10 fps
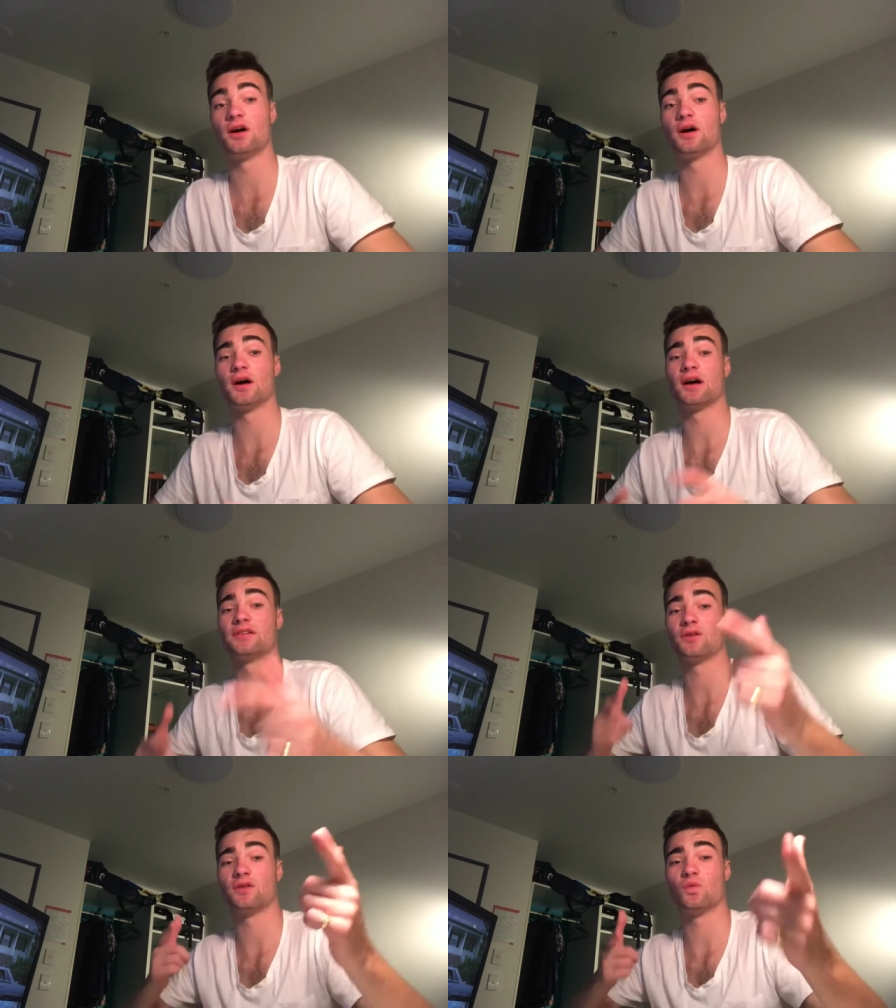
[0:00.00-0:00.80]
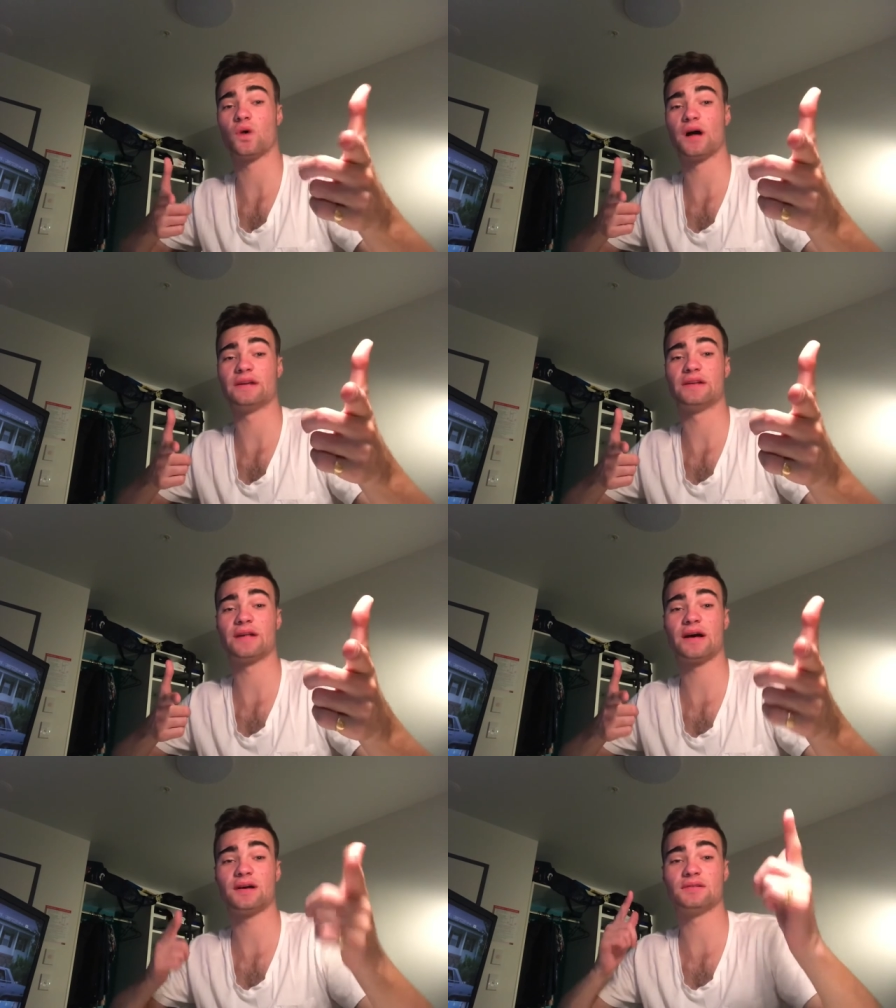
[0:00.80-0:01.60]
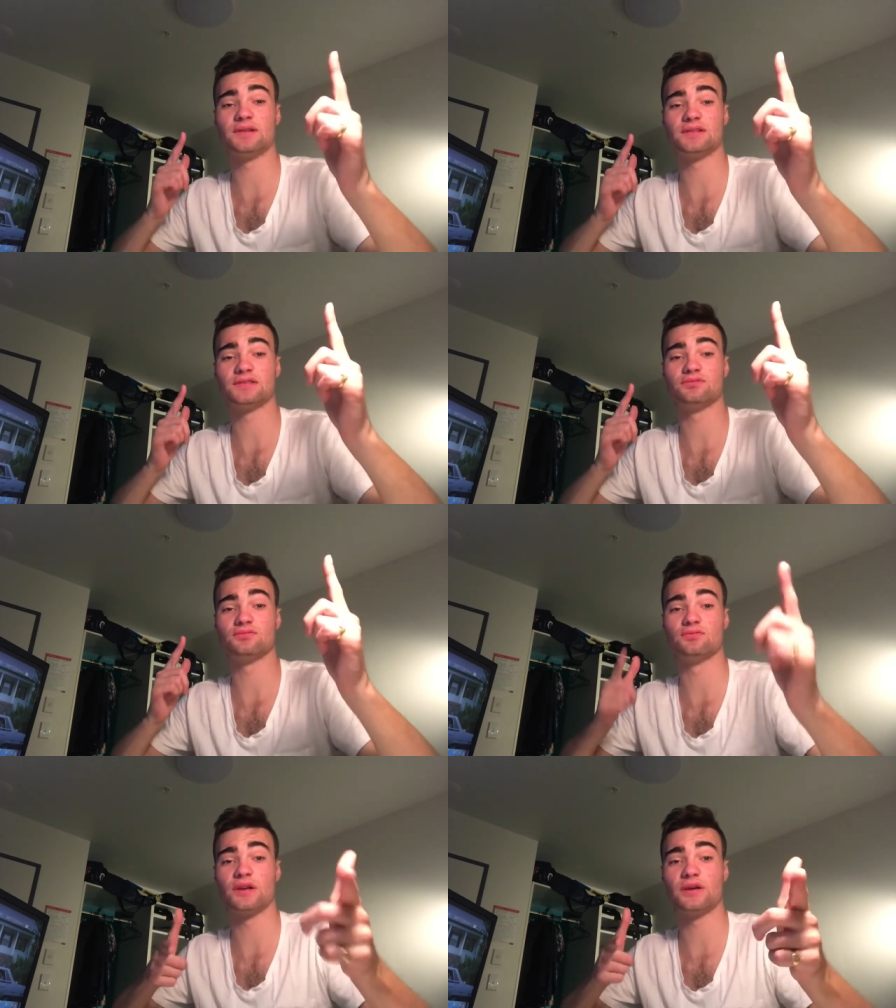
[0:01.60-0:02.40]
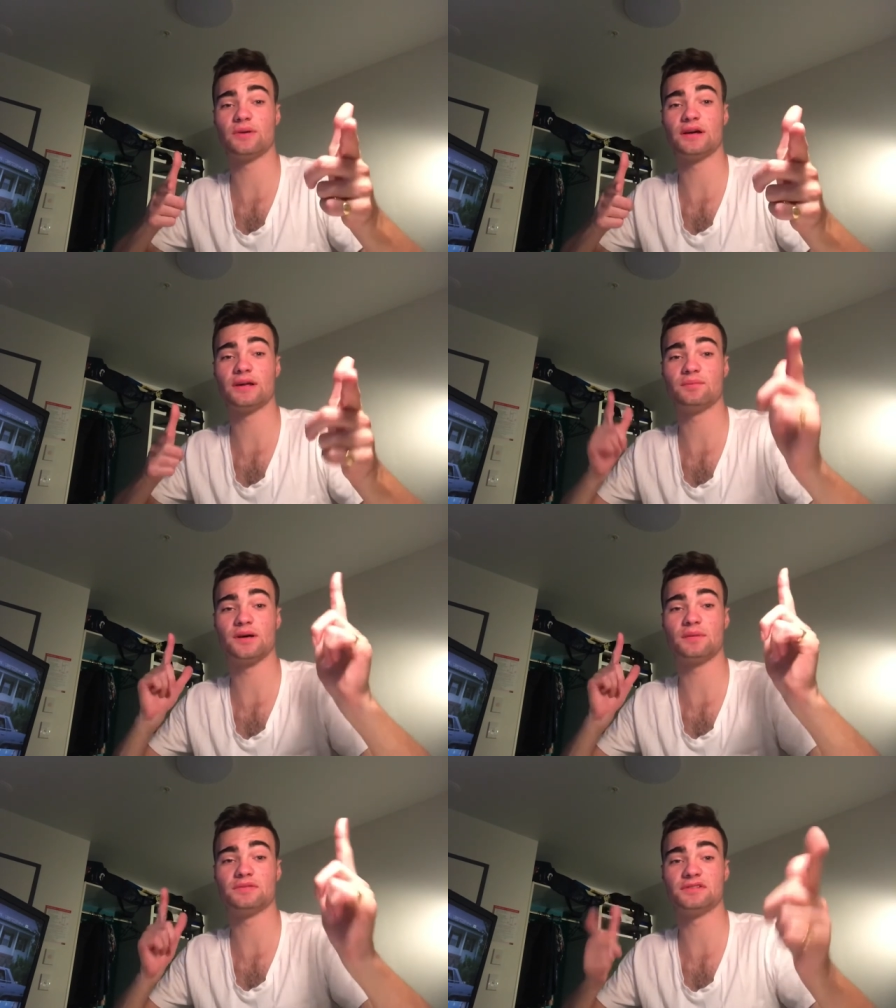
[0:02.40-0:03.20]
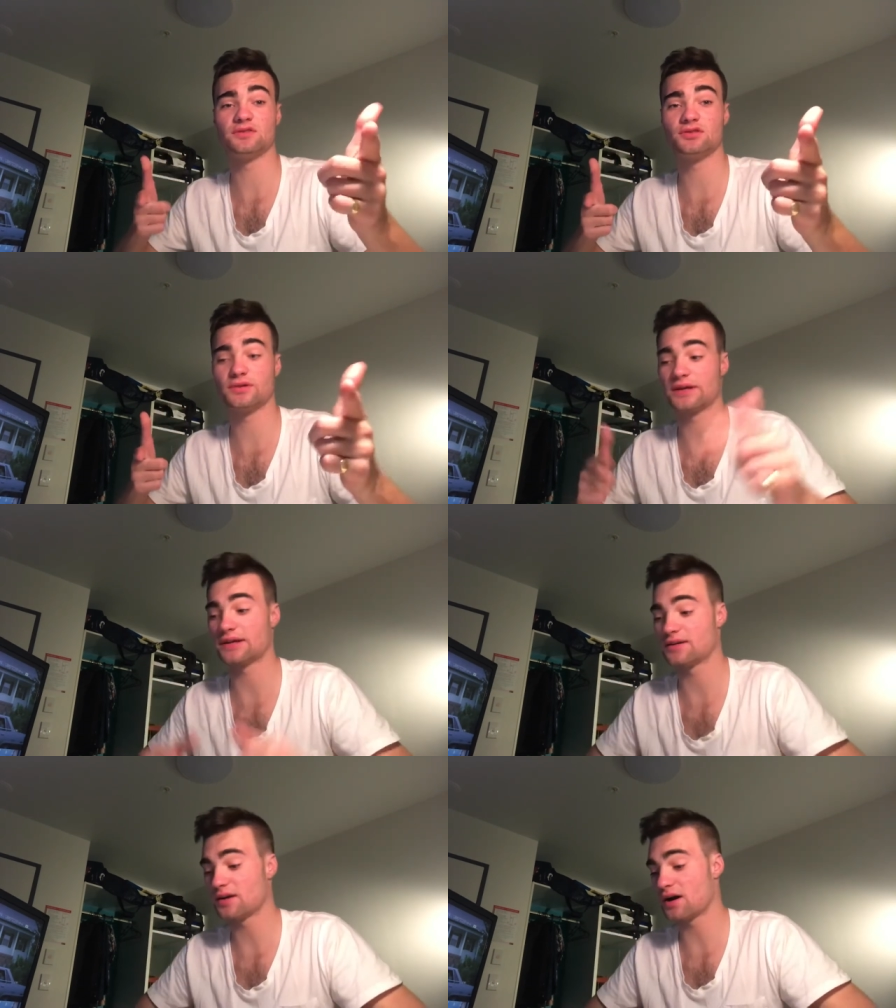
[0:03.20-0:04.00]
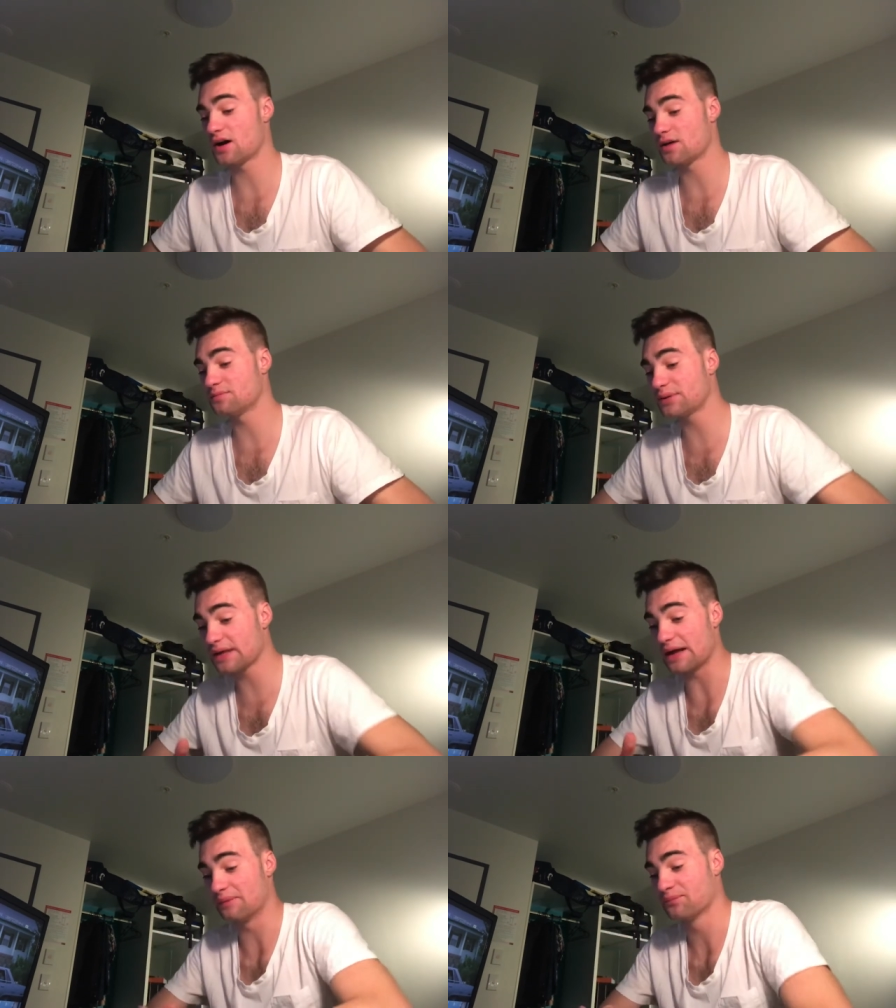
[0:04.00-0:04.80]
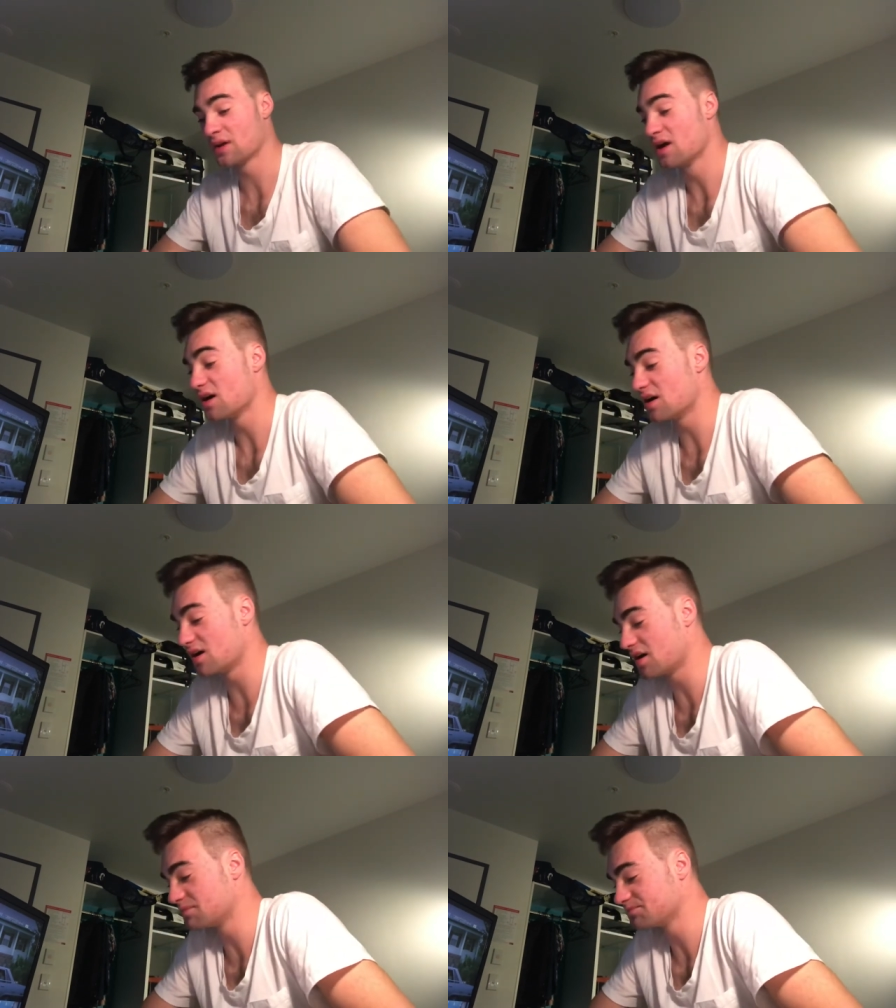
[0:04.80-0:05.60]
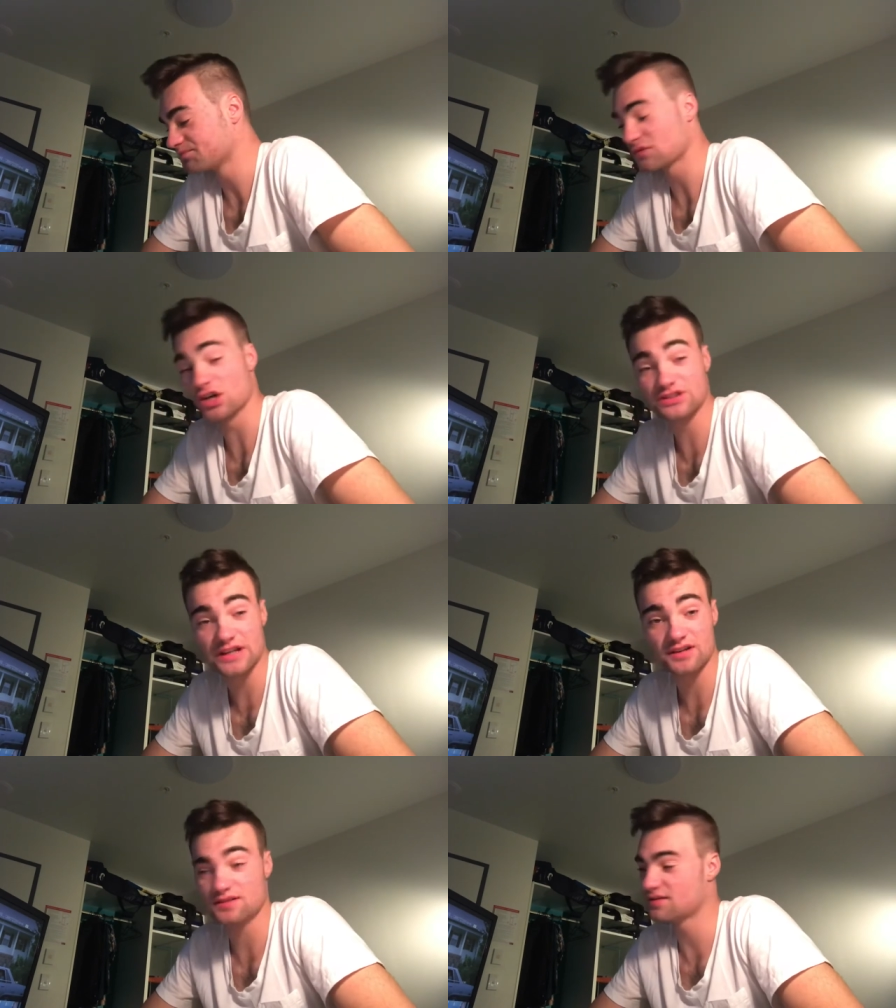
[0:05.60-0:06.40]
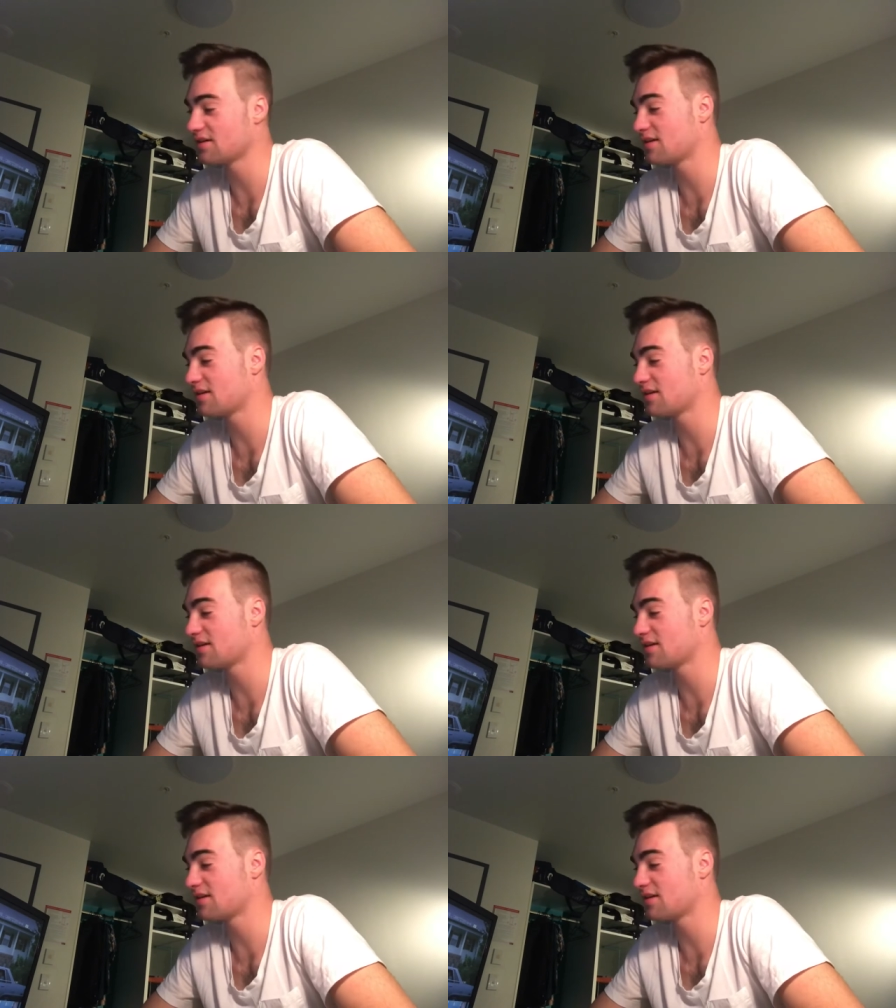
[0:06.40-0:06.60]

Uh, I don't know why I did that. That's really weird, but I'm still doing it. Um, but yeah, content.